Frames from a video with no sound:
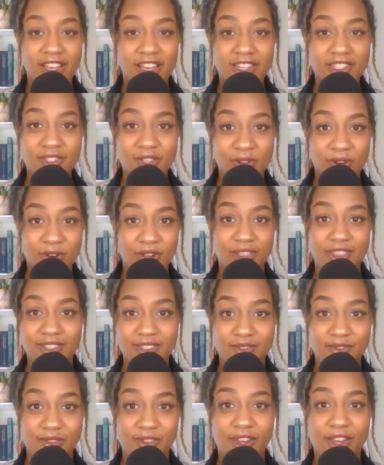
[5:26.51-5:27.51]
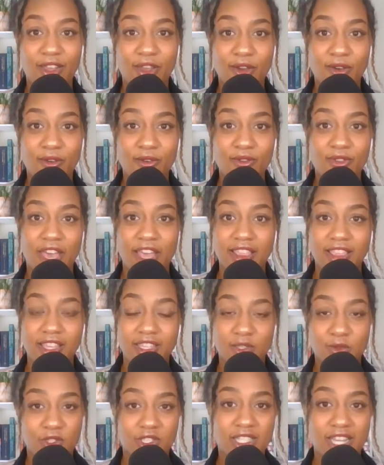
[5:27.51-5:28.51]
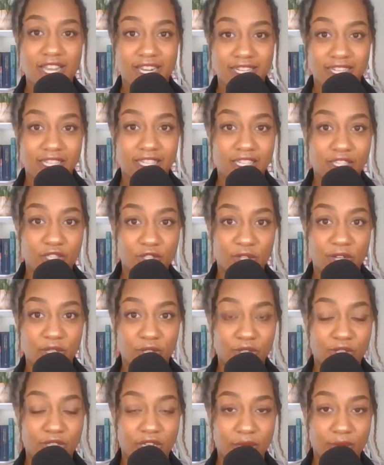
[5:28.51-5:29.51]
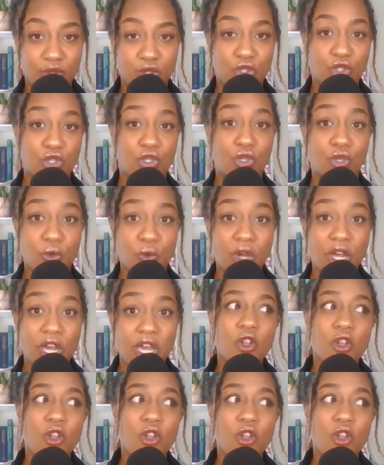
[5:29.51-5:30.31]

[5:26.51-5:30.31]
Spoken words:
started this video that this was technically trailer number two.